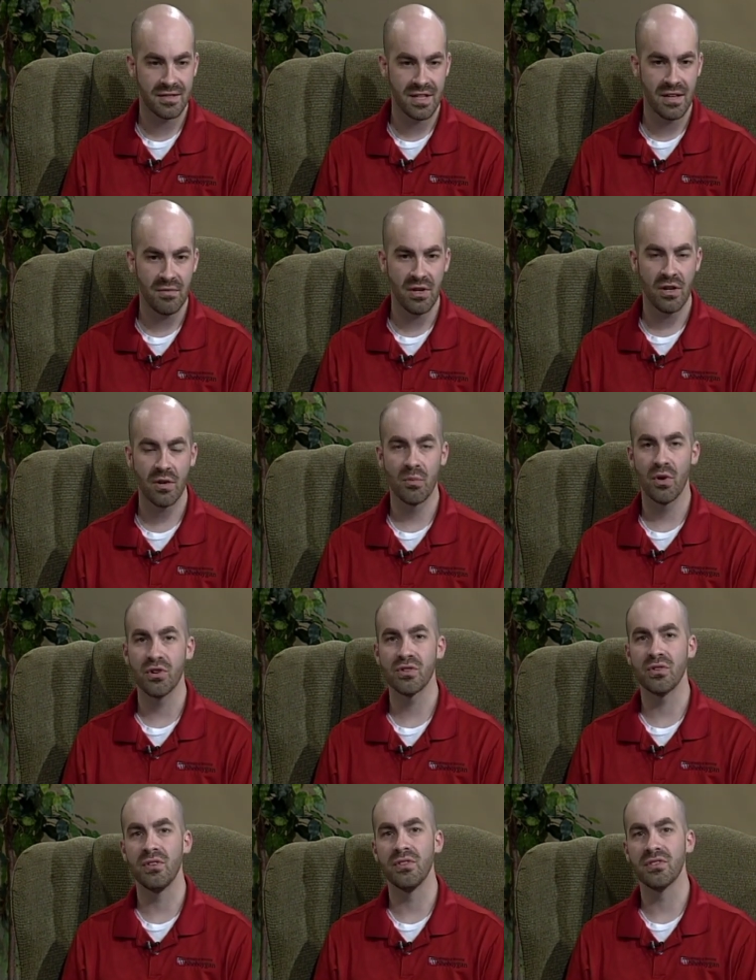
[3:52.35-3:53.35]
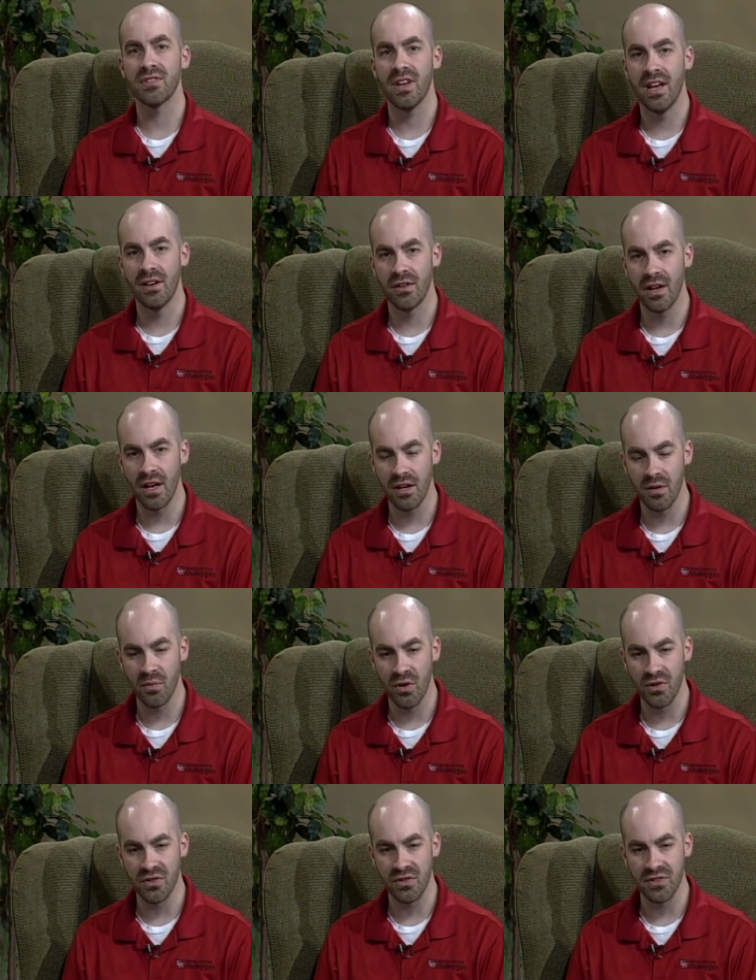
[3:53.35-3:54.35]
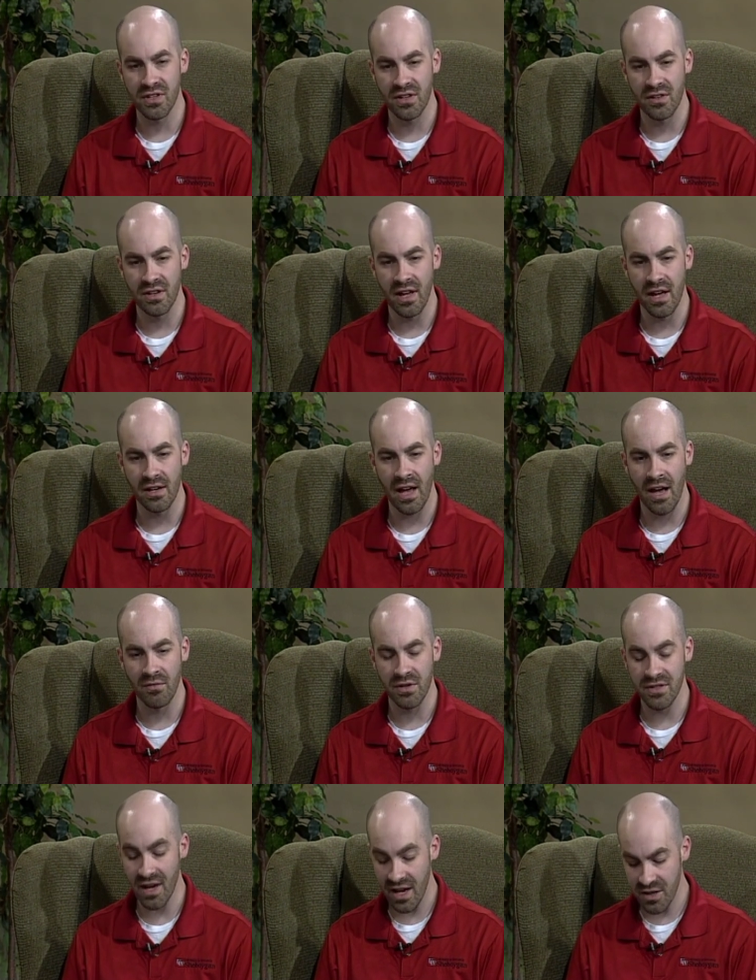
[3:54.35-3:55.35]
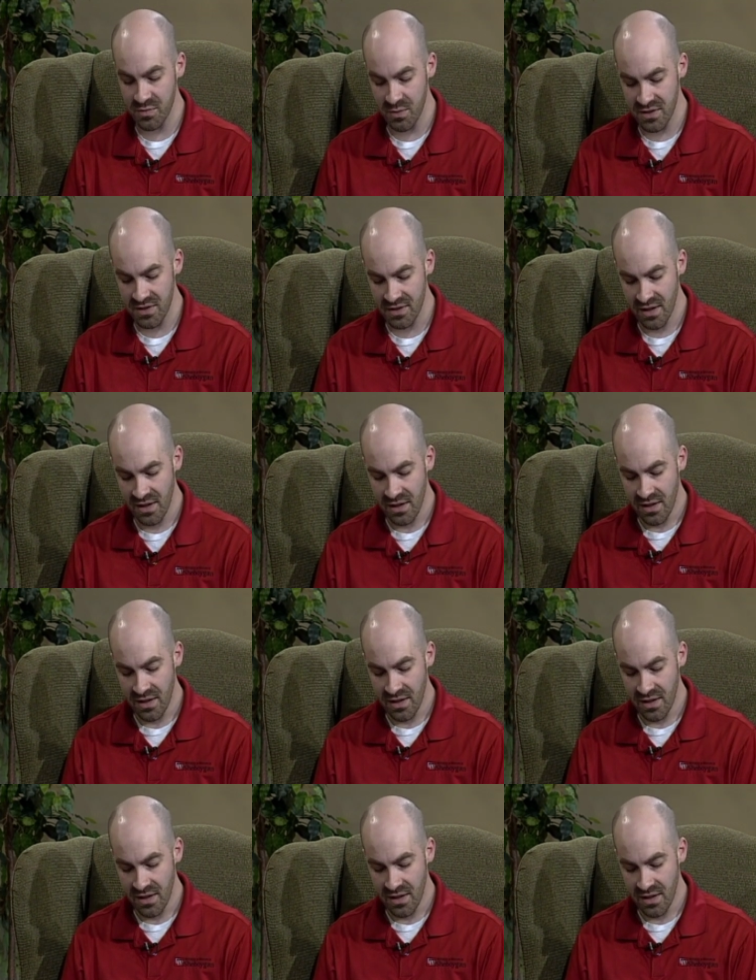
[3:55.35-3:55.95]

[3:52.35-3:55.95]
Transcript: TV commercials, internet commercials, internet advertisements.